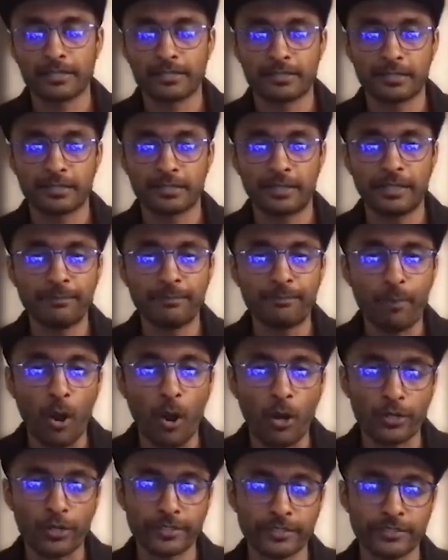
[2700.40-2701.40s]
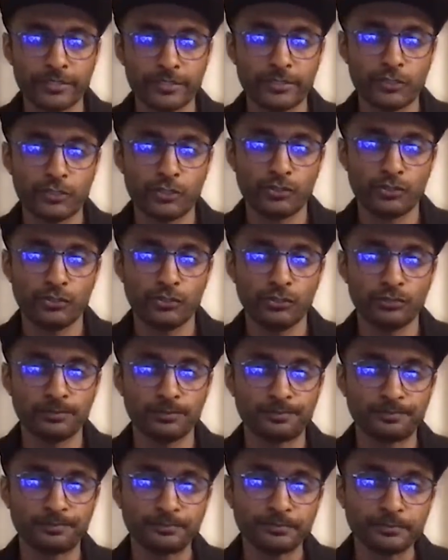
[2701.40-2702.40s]
it's important
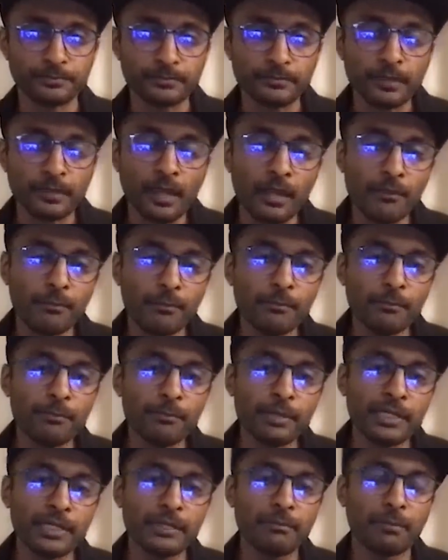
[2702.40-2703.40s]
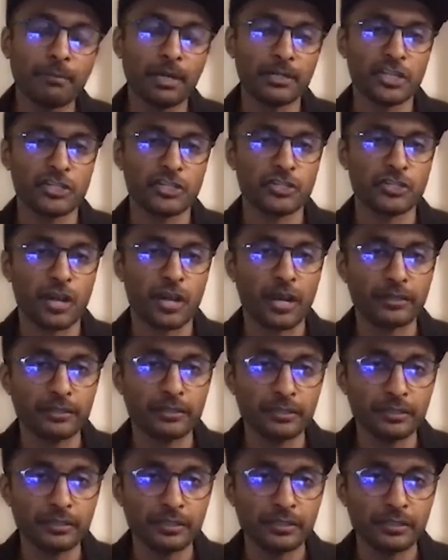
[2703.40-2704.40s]
to be
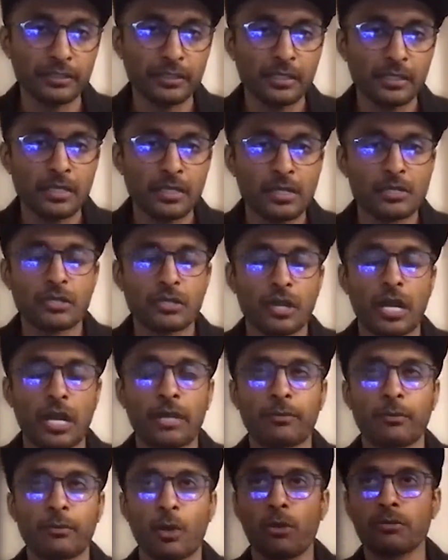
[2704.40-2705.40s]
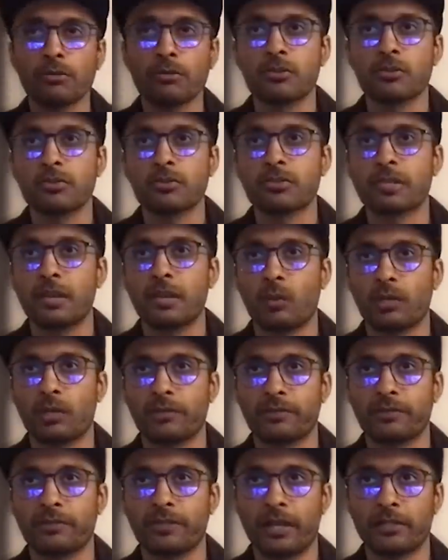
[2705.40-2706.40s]
multi-channeled. So I would also say one
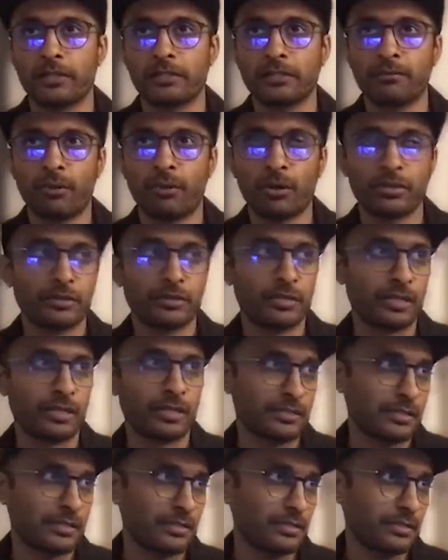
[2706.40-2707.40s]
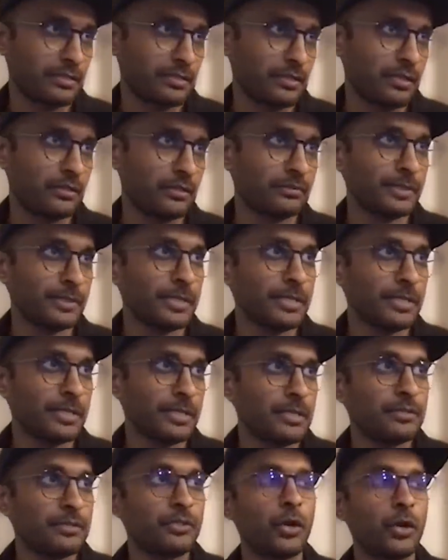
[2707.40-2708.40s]
of the other important things is, you know,
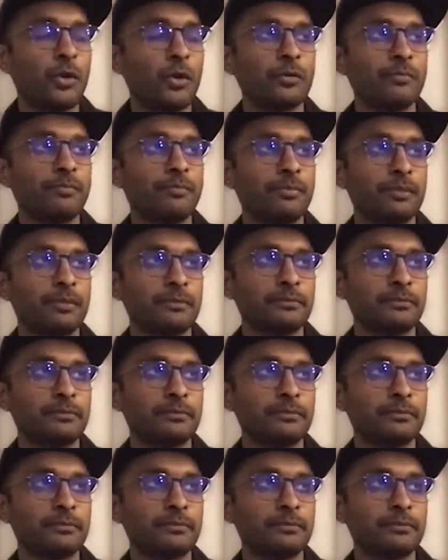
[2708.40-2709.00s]
don't